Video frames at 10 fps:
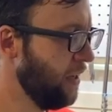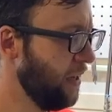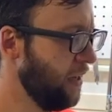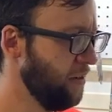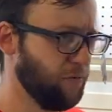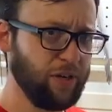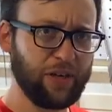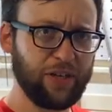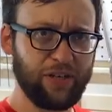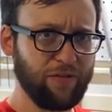Uh, really
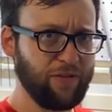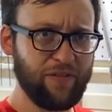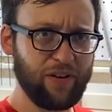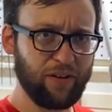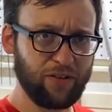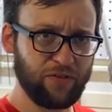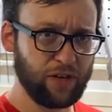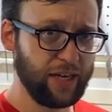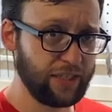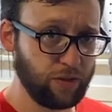good deal, $5 for a
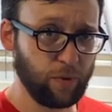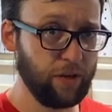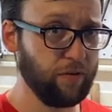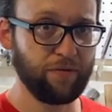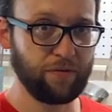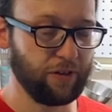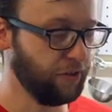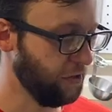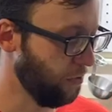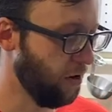case of 12.
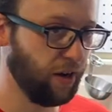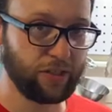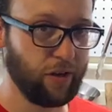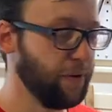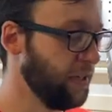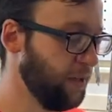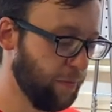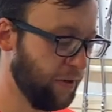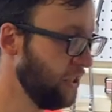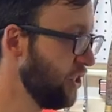Couldn't go wrong, so I picked up a
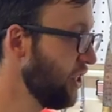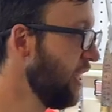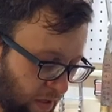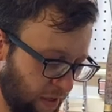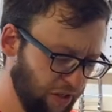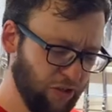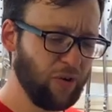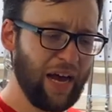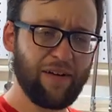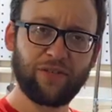bunch. You
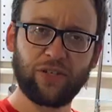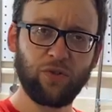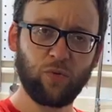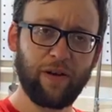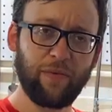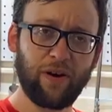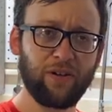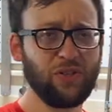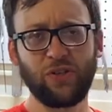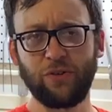don't have to use wine
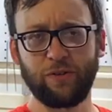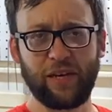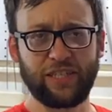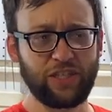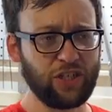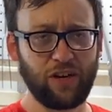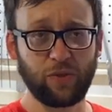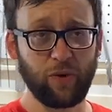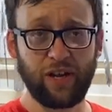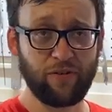bottles. You could use mason jars,
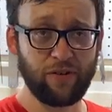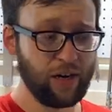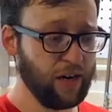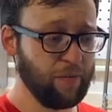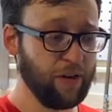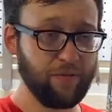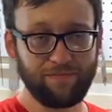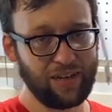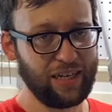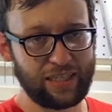whatever. But
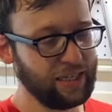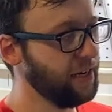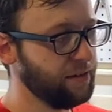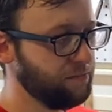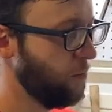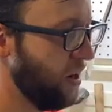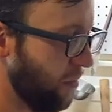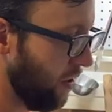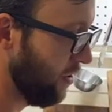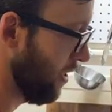I just like wine bottles.